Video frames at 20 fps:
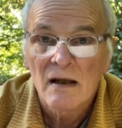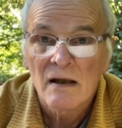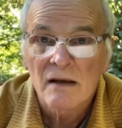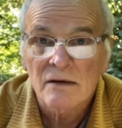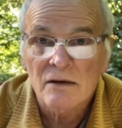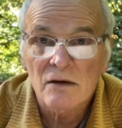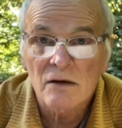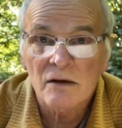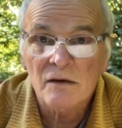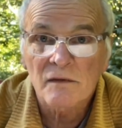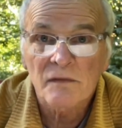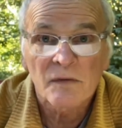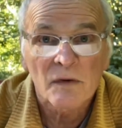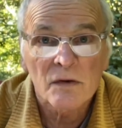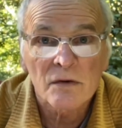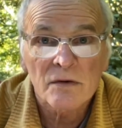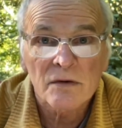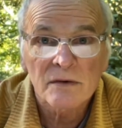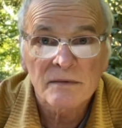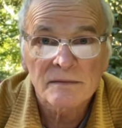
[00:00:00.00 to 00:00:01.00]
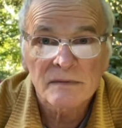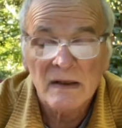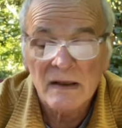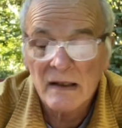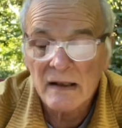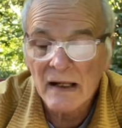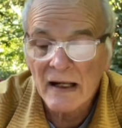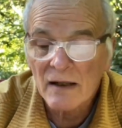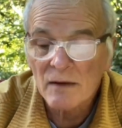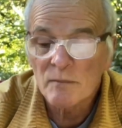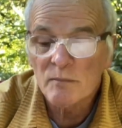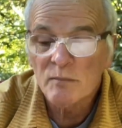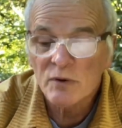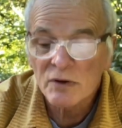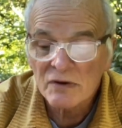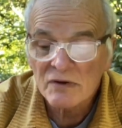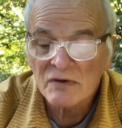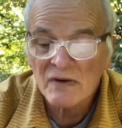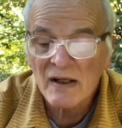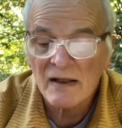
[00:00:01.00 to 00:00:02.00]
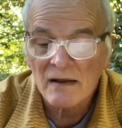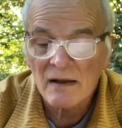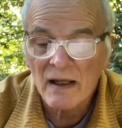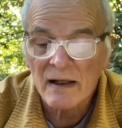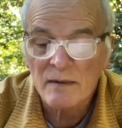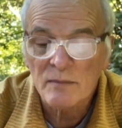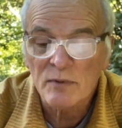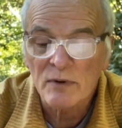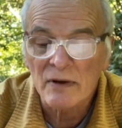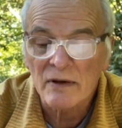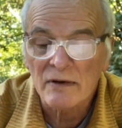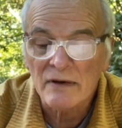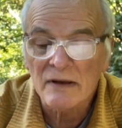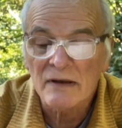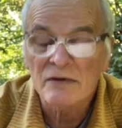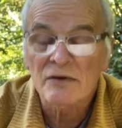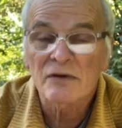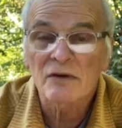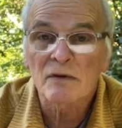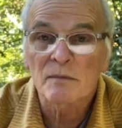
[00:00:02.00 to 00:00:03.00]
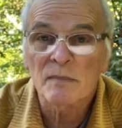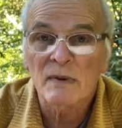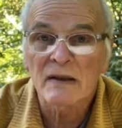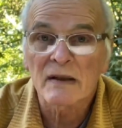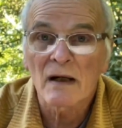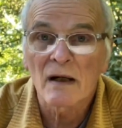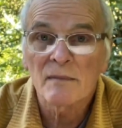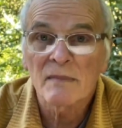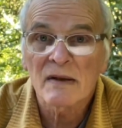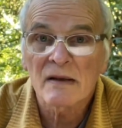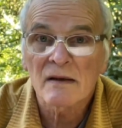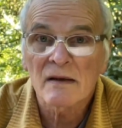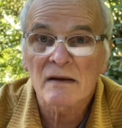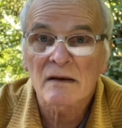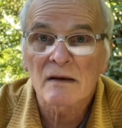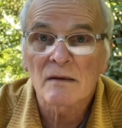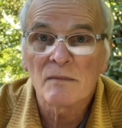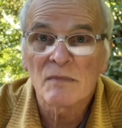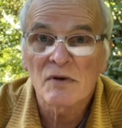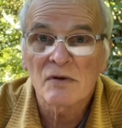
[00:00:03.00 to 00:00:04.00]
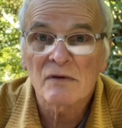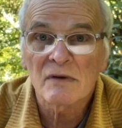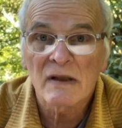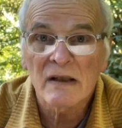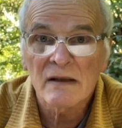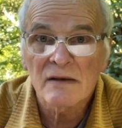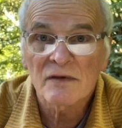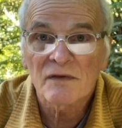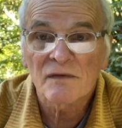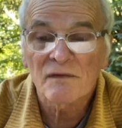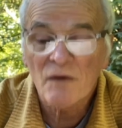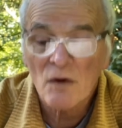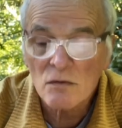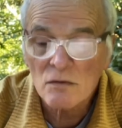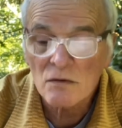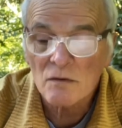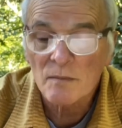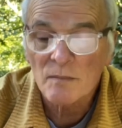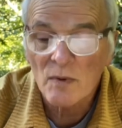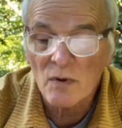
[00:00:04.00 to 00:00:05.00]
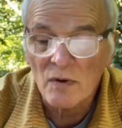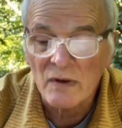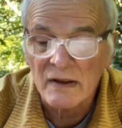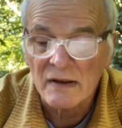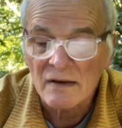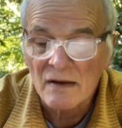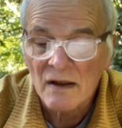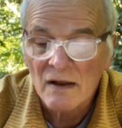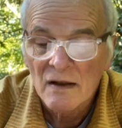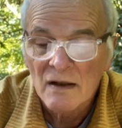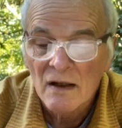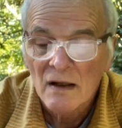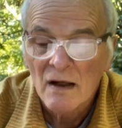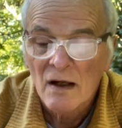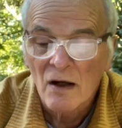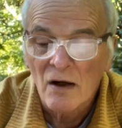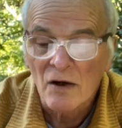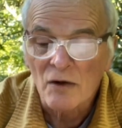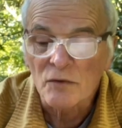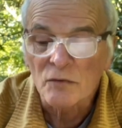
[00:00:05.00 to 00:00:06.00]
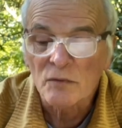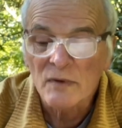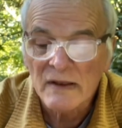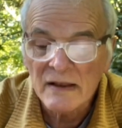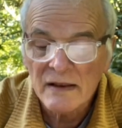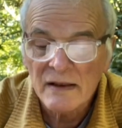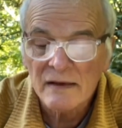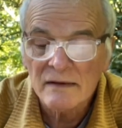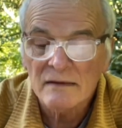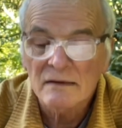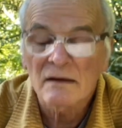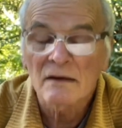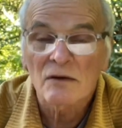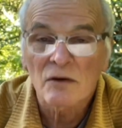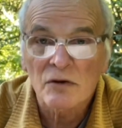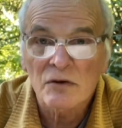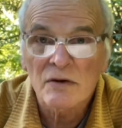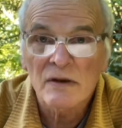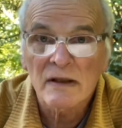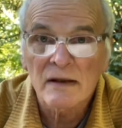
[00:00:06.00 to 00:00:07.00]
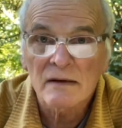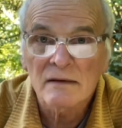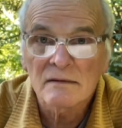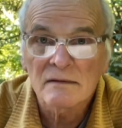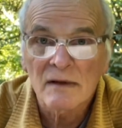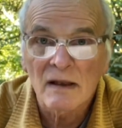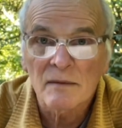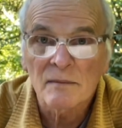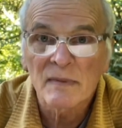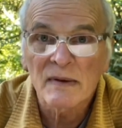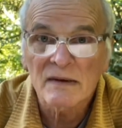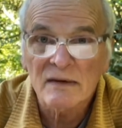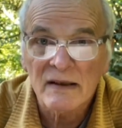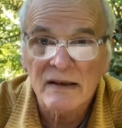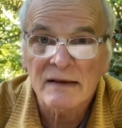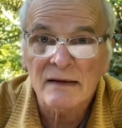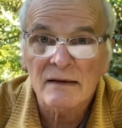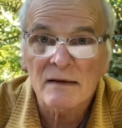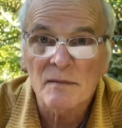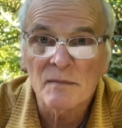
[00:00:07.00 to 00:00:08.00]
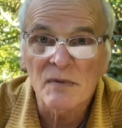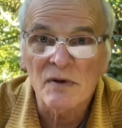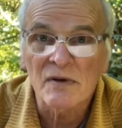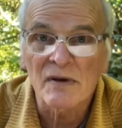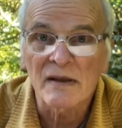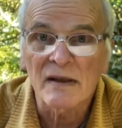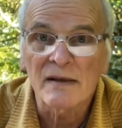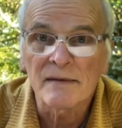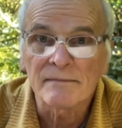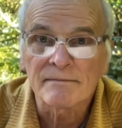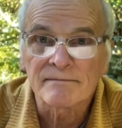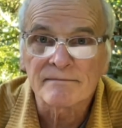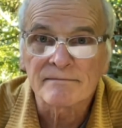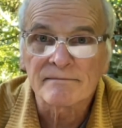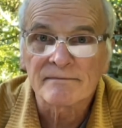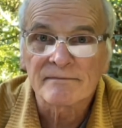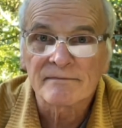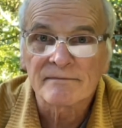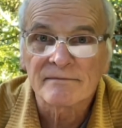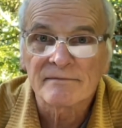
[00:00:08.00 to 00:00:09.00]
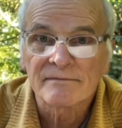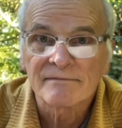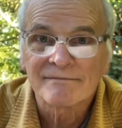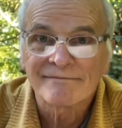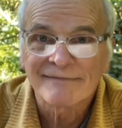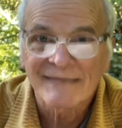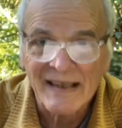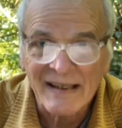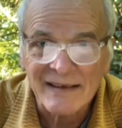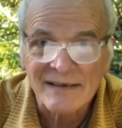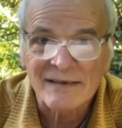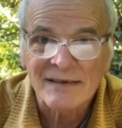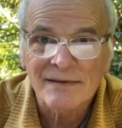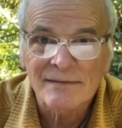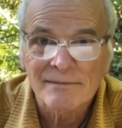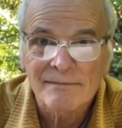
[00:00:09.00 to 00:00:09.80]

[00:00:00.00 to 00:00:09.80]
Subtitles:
to look further at how books and libraries are becoming the community's focal point on reading, learning, and building a community. Thanks.